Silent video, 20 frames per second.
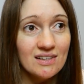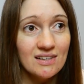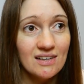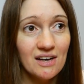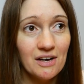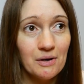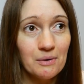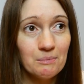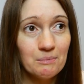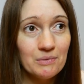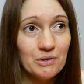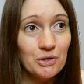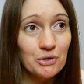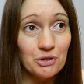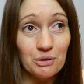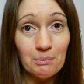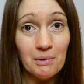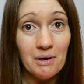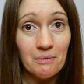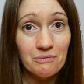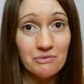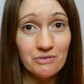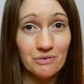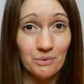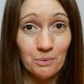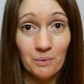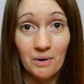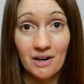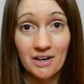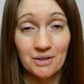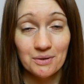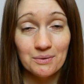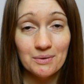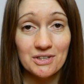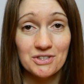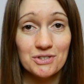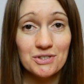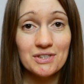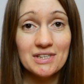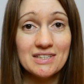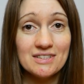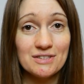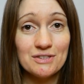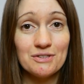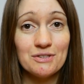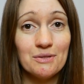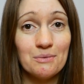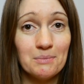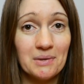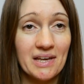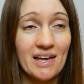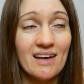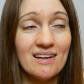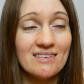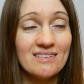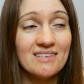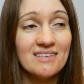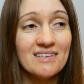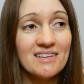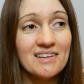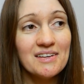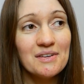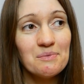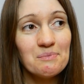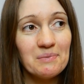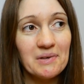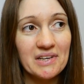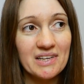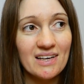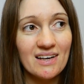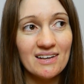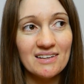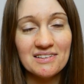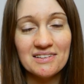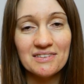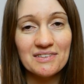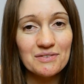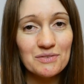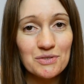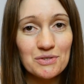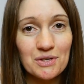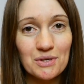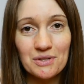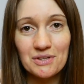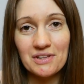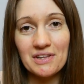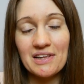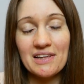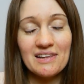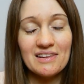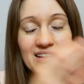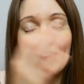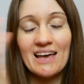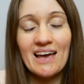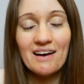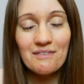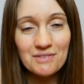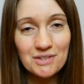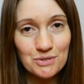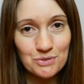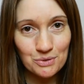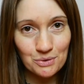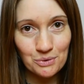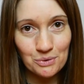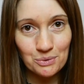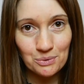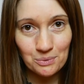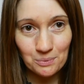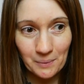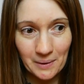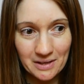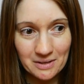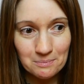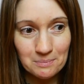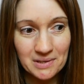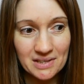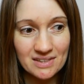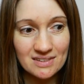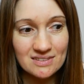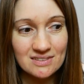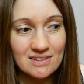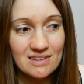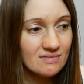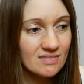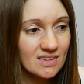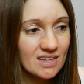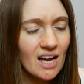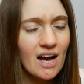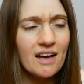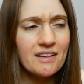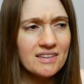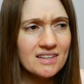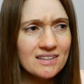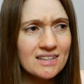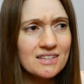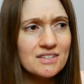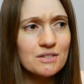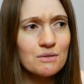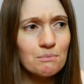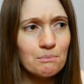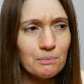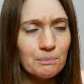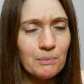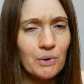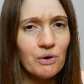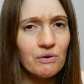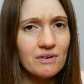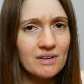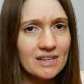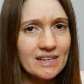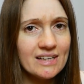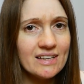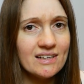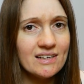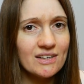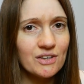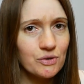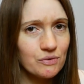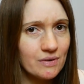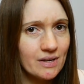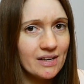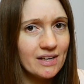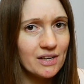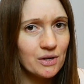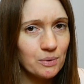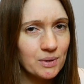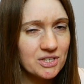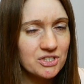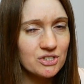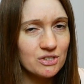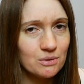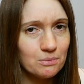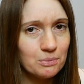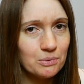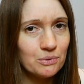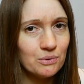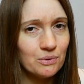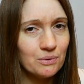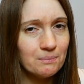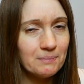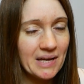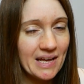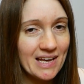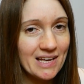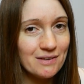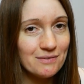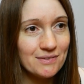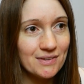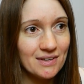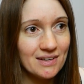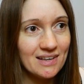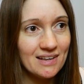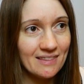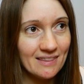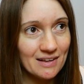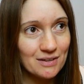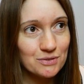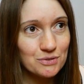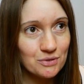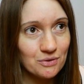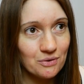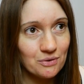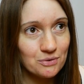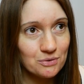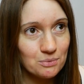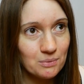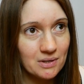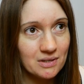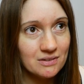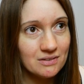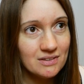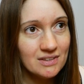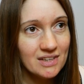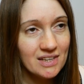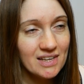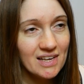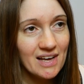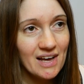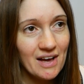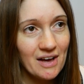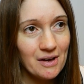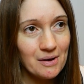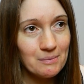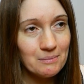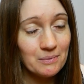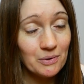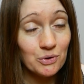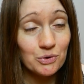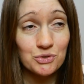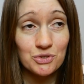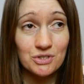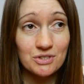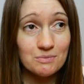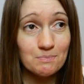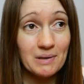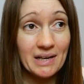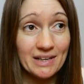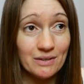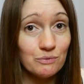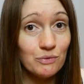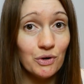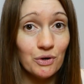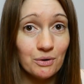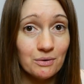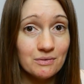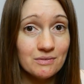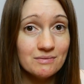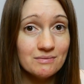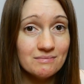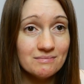looked them up for a while. I should listen to them again. But yeah, so they have this song called Weird Beard. I think there's some morally grey, questionable behaviour in that song as well, or just plain wrong